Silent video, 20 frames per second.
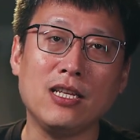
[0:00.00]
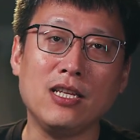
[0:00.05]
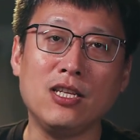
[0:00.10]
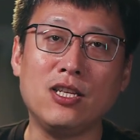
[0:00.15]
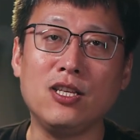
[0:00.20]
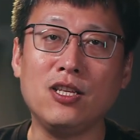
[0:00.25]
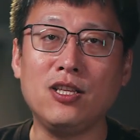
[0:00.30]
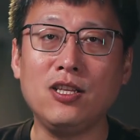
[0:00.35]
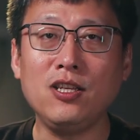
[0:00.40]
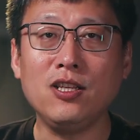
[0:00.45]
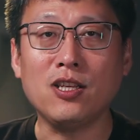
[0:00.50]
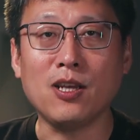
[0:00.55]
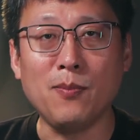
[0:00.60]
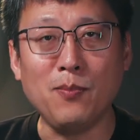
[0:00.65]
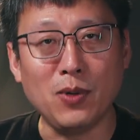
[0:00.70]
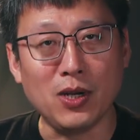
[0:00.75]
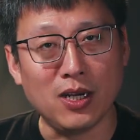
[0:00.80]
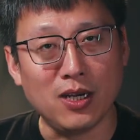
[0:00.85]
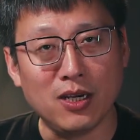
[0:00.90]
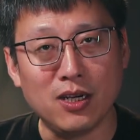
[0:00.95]
dominated
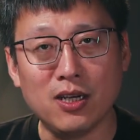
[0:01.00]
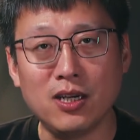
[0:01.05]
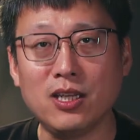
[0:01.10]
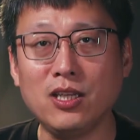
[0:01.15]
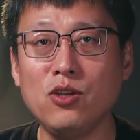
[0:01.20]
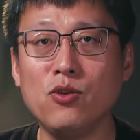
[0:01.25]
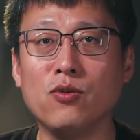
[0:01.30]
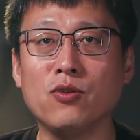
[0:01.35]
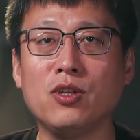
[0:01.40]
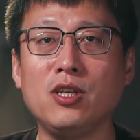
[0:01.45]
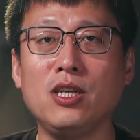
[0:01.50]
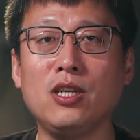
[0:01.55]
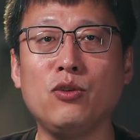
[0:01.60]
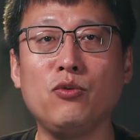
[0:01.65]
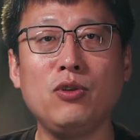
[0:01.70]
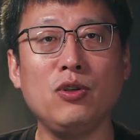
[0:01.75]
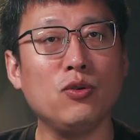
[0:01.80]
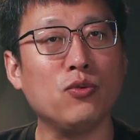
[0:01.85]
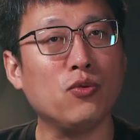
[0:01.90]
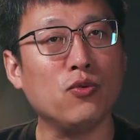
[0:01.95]
the IoT
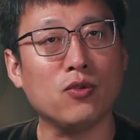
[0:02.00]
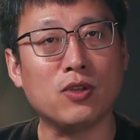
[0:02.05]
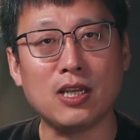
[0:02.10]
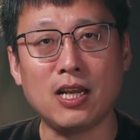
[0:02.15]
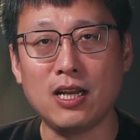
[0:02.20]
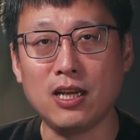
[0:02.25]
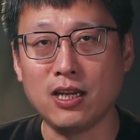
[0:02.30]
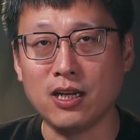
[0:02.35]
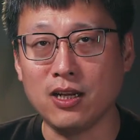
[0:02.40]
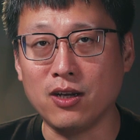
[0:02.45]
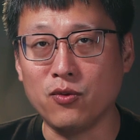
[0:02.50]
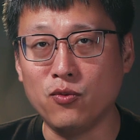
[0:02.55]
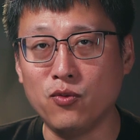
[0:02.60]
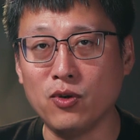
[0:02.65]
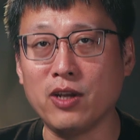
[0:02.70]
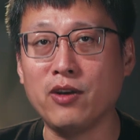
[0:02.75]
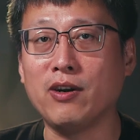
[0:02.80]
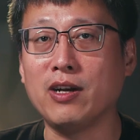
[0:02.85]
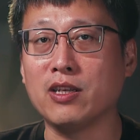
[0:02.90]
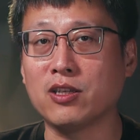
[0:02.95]
market due to
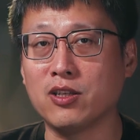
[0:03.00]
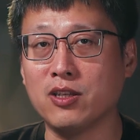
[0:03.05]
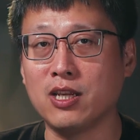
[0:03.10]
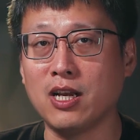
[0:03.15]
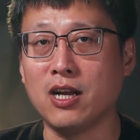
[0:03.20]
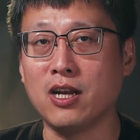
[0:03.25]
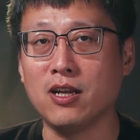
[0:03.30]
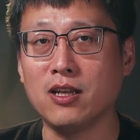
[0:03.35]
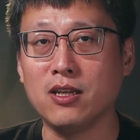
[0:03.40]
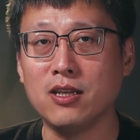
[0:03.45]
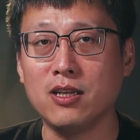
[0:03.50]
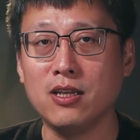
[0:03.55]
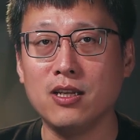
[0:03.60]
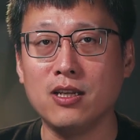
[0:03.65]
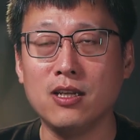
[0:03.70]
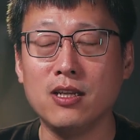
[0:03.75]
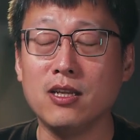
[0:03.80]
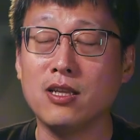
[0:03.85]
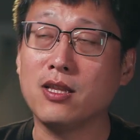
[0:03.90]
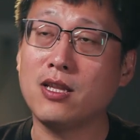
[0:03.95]
affordability and simplicity.